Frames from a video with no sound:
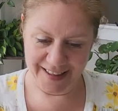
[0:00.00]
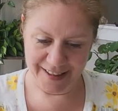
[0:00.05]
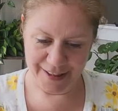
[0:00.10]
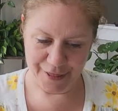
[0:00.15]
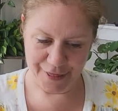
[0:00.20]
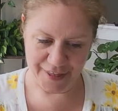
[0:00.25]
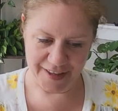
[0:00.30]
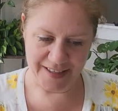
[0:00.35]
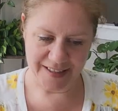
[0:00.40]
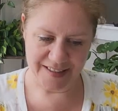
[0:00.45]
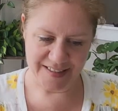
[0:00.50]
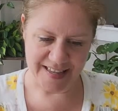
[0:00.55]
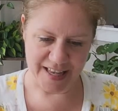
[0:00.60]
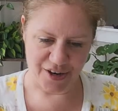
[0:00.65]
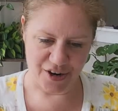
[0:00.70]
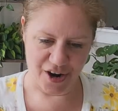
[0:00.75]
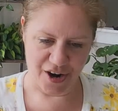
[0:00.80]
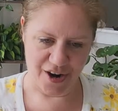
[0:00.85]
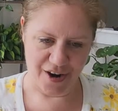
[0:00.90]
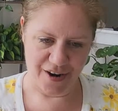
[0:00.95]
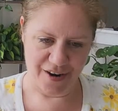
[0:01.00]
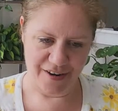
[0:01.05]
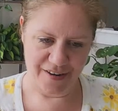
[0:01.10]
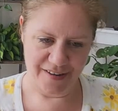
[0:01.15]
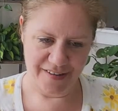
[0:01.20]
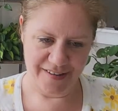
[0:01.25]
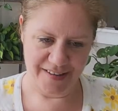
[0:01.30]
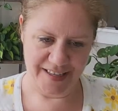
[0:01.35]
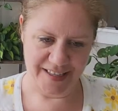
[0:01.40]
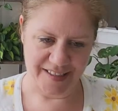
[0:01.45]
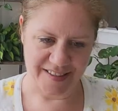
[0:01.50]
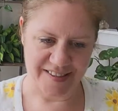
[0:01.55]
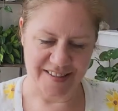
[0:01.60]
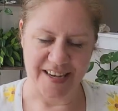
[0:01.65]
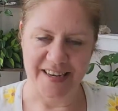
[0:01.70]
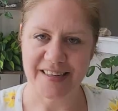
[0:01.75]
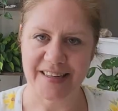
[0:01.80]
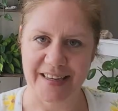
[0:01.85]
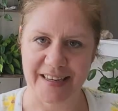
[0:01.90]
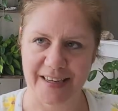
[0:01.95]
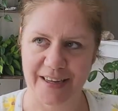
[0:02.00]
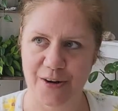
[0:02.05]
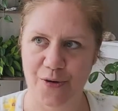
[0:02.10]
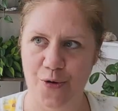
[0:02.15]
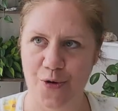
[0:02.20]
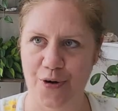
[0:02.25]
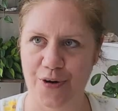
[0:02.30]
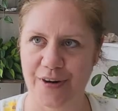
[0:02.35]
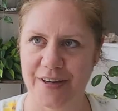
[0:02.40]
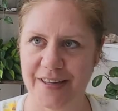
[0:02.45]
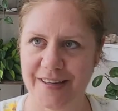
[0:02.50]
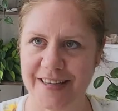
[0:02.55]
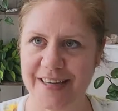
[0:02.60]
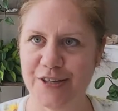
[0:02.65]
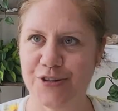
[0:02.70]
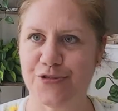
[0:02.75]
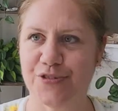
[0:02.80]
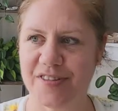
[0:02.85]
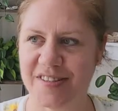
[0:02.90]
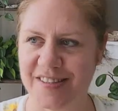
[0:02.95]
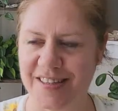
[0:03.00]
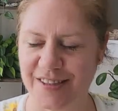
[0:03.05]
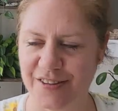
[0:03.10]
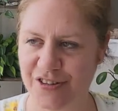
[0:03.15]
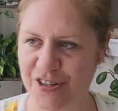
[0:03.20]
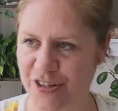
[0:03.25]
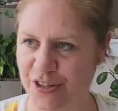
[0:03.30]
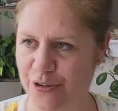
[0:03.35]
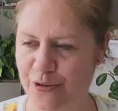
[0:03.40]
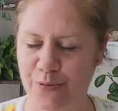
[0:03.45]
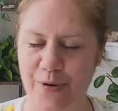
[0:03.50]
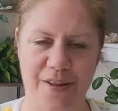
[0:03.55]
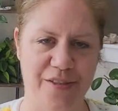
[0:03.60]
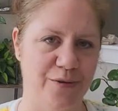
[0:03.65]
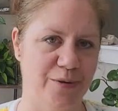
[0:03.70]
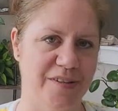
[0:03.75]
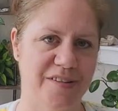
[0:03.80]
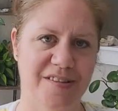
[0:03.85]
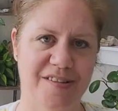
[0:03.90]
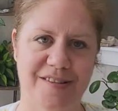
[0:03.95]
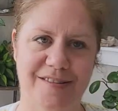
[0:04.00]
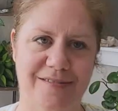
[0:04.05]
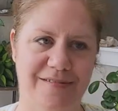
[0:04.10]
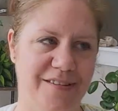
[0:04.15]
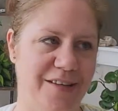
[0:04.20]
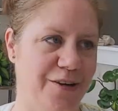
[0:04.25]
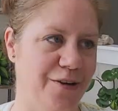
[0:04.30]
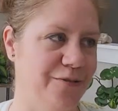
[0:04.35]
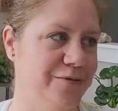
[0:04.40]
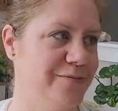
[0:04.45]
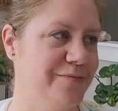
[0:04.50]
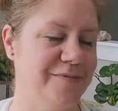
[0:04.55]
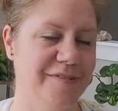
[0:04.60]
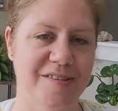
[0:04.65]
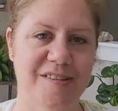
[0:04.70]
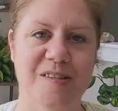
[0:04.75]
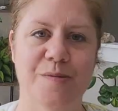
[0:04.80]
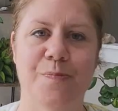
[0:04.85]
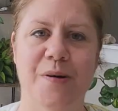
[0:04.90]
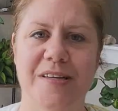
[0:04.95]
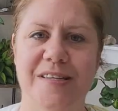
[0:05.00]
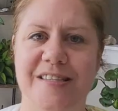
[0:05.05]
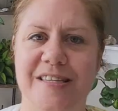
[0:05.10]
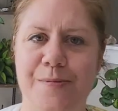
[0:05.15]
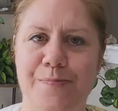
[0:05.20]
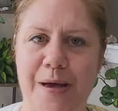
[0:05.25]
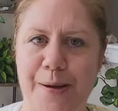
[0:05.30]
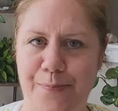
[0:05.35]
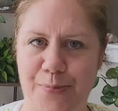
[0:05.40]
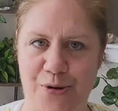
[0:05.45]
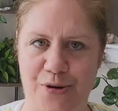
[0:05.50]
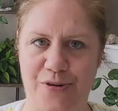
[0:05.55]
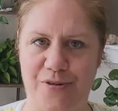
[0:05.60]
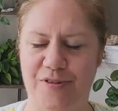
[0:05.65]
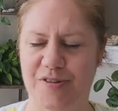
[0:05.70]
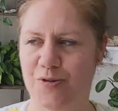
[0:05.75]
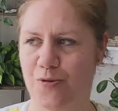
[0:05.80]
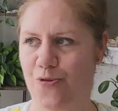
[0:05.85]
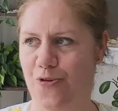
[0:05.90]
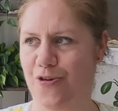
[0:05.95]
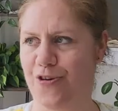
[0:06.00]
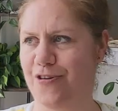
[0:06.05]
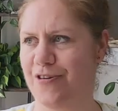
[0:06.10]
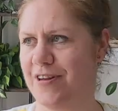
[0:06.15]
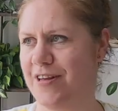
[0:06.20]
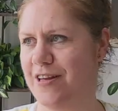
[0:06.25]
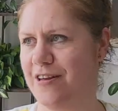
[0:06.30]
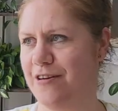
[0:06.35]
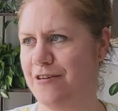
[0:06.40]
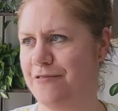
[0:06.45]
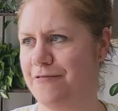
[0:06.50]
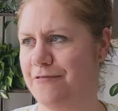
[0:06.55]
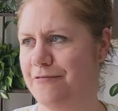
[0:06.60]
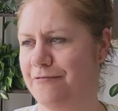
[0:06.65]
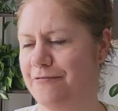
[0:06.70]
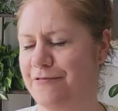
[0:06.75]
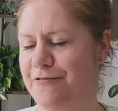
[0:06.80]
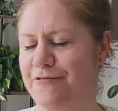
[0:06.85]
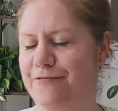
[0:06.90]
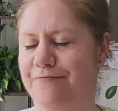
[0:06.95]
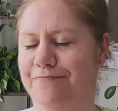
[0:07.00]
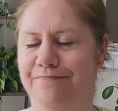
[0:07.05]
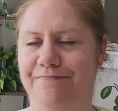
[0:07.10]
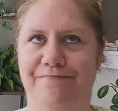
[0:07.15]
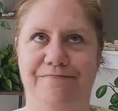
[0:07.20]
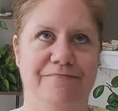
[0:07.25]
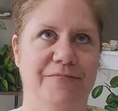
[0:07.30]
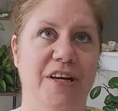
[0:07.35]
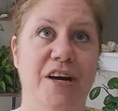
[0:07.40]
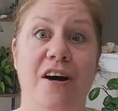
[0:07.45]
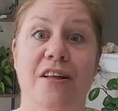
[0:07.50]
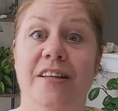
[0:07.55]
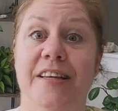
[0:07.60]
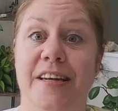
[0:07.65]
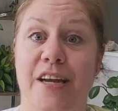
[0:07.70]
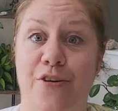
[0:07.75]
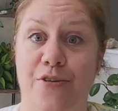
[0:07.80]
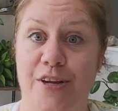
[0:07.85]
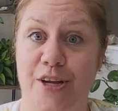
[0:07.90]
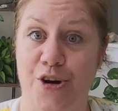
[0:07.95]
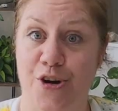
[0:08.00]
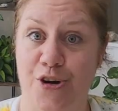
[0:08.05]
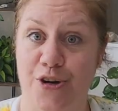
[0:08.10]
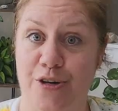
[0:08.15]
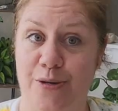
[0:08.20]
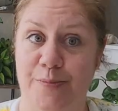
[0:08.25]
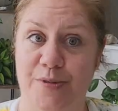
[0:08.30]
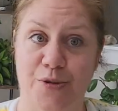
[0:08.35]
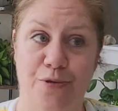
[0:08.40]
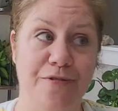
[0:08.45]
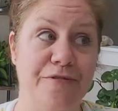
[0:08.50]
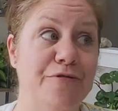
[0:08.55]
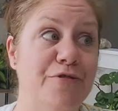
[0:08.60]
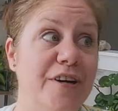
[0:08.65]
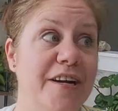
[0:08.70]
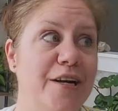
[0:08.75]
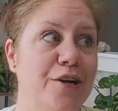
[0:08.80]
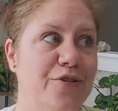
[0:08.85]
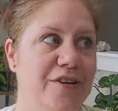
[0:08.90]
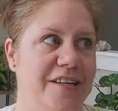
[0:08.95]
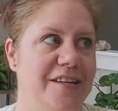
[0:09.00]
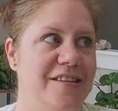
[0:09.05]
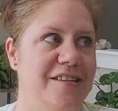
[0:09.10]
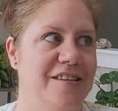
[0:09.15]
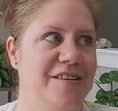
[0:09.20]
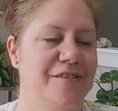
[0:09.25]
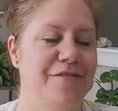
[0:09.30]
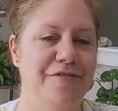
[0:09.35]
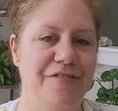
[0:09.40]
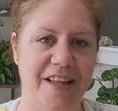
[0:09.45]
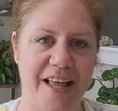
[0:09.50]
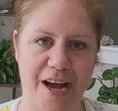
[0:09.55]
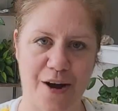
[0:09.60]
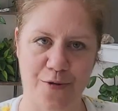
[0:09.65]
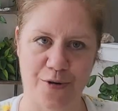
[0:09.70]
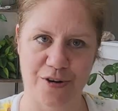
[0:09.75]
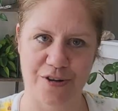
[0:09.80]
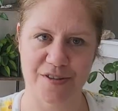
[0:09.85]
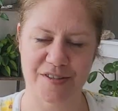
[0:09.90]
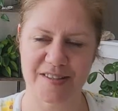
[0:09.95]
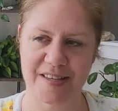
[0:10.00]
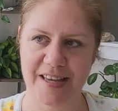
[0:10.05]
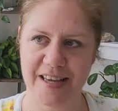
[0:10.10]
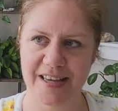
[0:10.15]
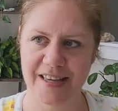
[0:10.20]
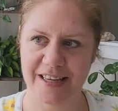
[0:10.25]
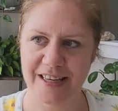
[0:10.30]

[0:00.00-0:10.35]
Things that are exciting or interesting to you, whether it's, spicy peppers or culinary herbs or fragrant flowers.